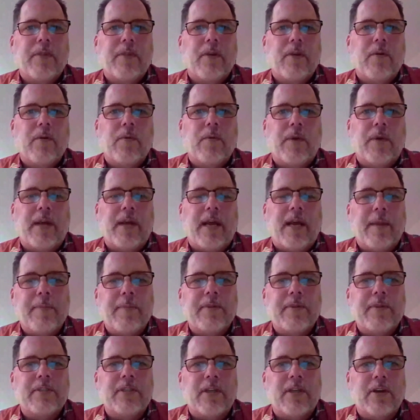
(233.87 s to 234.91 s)
what
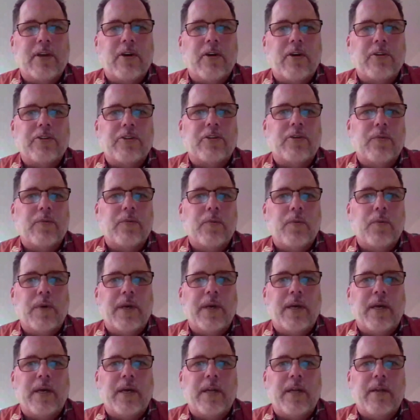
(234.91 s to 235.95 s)
happens in a culture
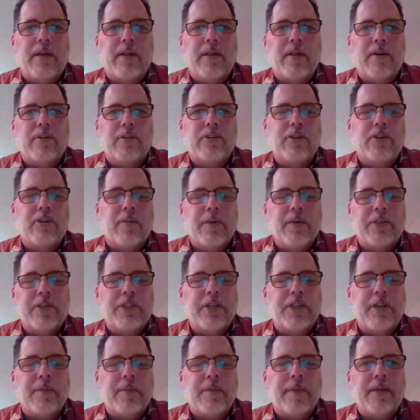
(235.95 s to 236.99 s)
when there's so much
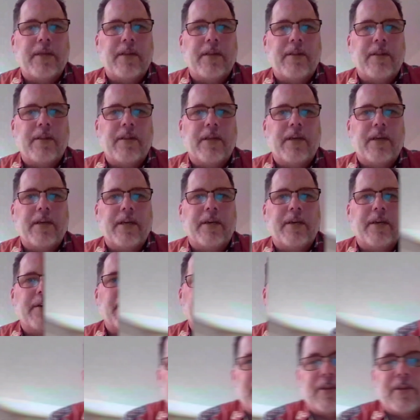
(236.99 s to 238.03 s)
independent thinking.
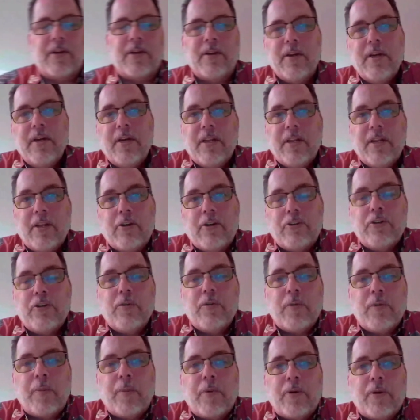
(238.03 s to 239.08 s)
Exactly. But there are 2
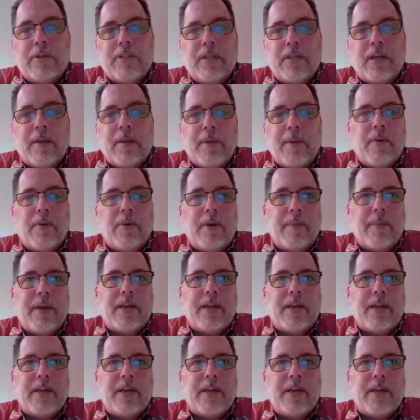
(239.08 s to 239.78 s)
reports that come out, one about